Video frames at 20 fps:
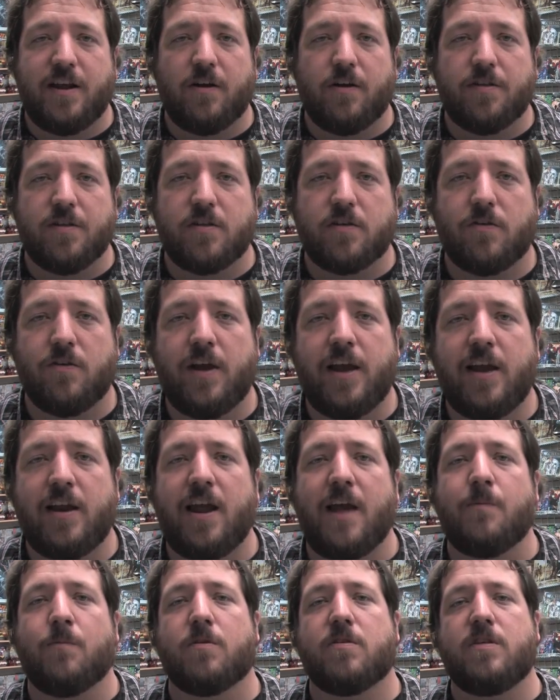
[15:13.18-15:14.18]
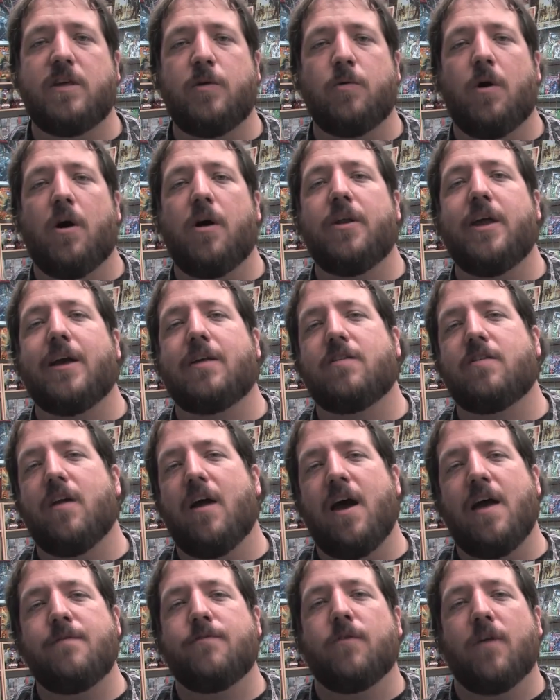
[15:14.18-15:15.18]
here on the screen, and we'll see you all next
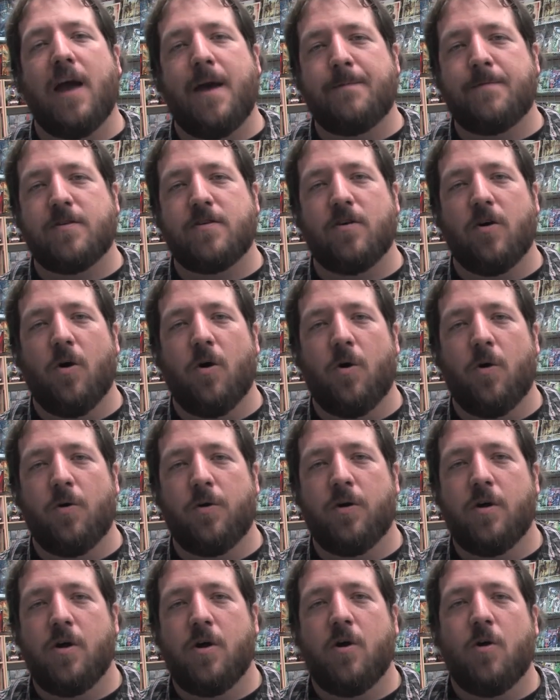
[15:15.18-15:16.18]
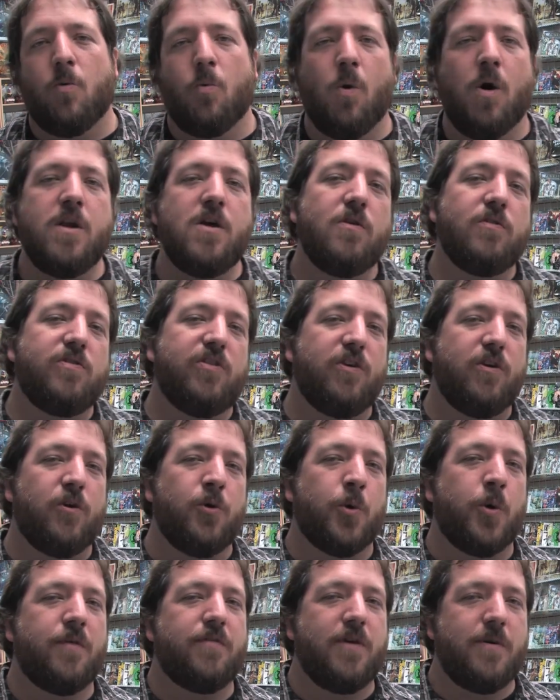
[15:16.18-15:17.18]
time for episode
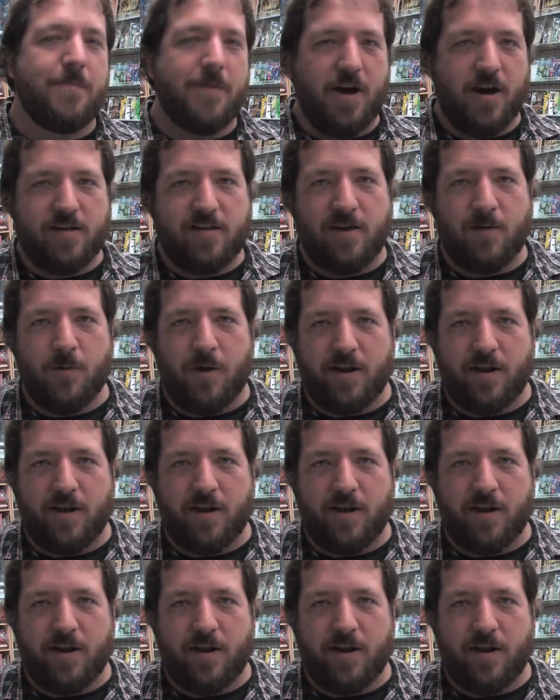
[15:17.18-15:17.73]
102 of Unboxing